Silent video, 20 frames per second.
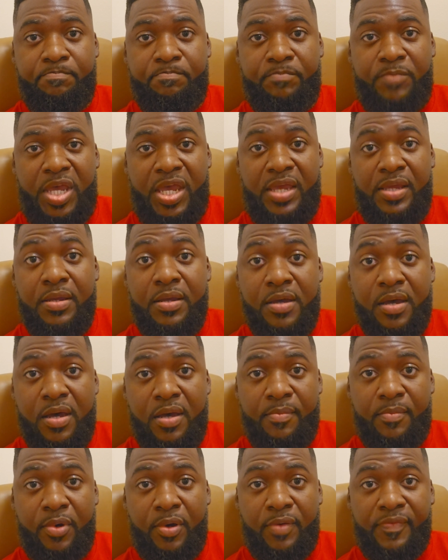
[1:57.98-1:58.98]

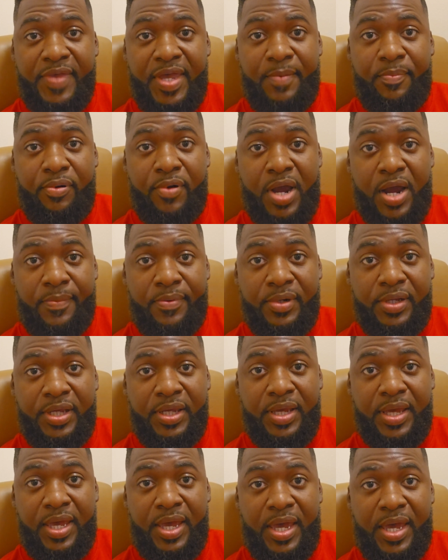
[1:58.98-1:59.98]
income on that
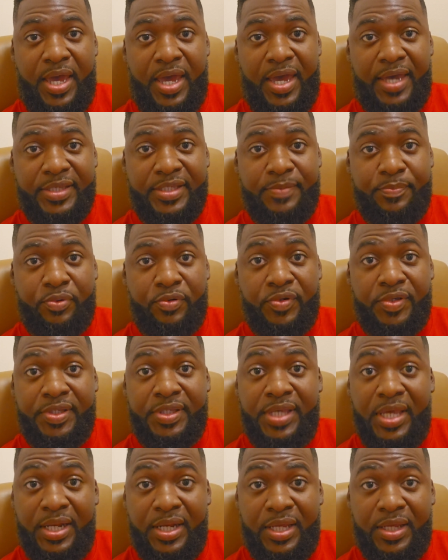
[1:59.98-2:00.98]
property as a
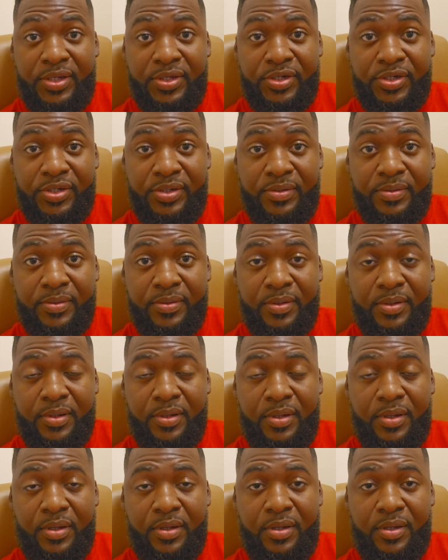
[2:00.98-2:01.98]
percentage,
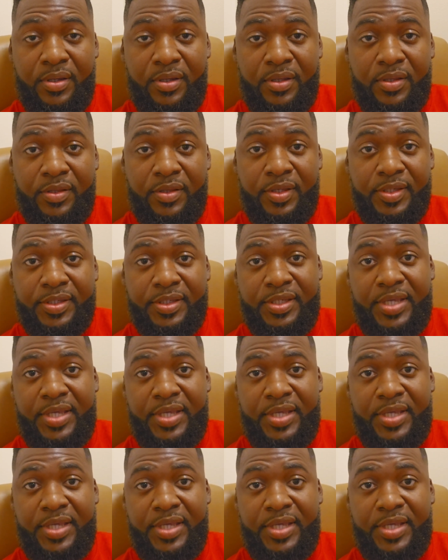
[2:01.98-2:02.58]
this is